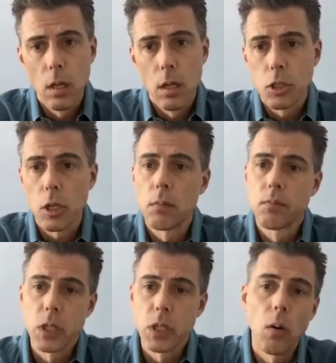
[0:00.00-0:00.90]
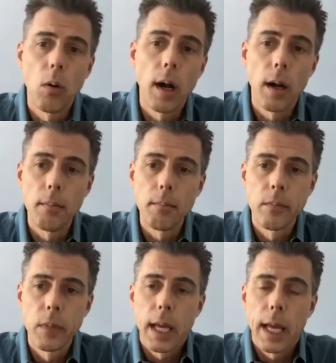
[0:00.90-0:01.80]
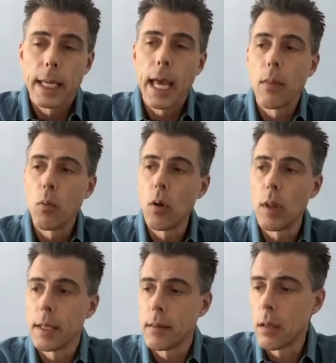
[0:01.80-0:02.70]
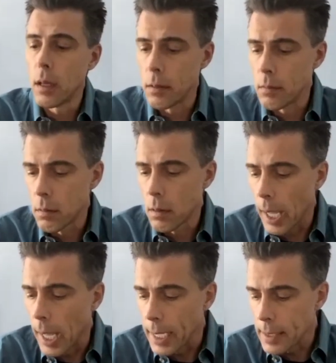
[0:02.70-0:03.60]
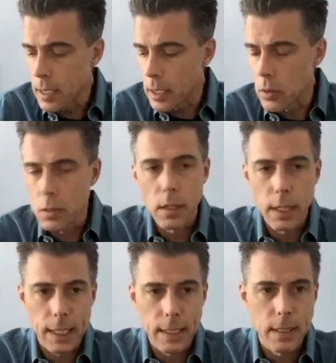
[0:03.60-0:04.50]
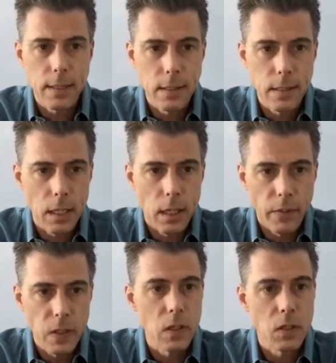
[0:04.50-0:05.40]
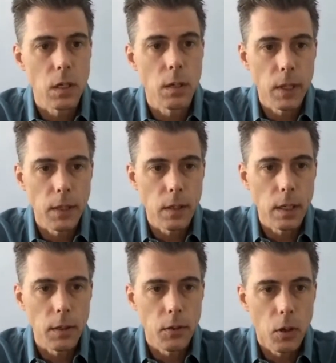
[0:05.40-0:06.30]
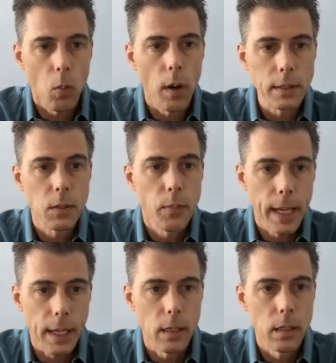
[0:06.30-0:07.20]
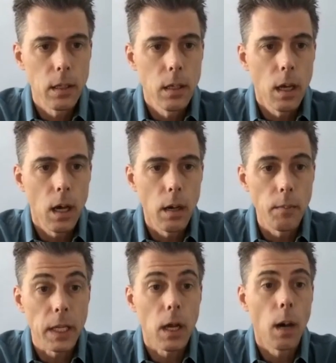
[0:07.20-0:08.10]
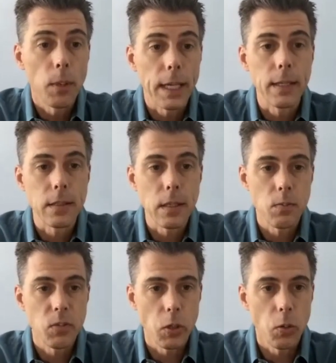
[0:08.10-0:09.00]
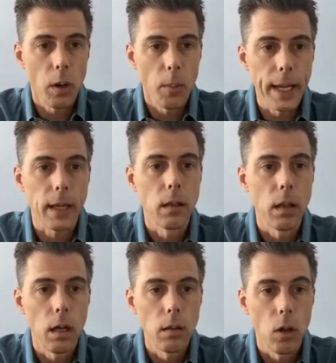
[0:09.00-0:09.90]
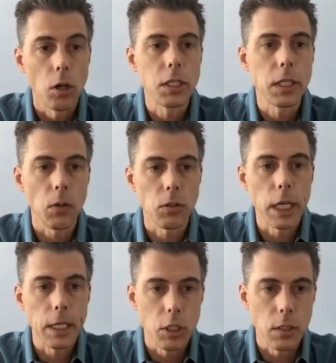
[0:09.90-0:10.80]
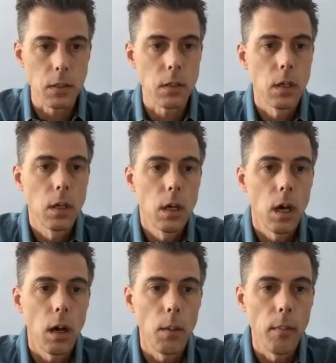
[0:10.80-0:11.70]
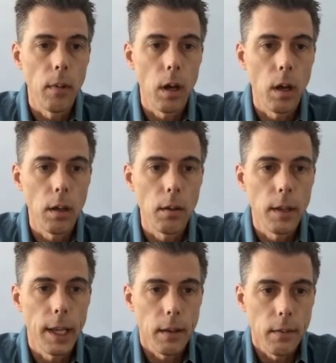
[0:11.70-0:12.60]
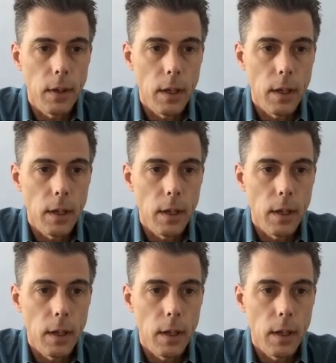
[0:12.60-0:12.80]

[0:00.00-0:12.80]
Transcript: Sure. So, um, yeah, well, it, it, I guess it goes to the consistency of the system that uh, you don't want to make um, in complicated systems. You don't want to make uh, large scale changes, um, uh, and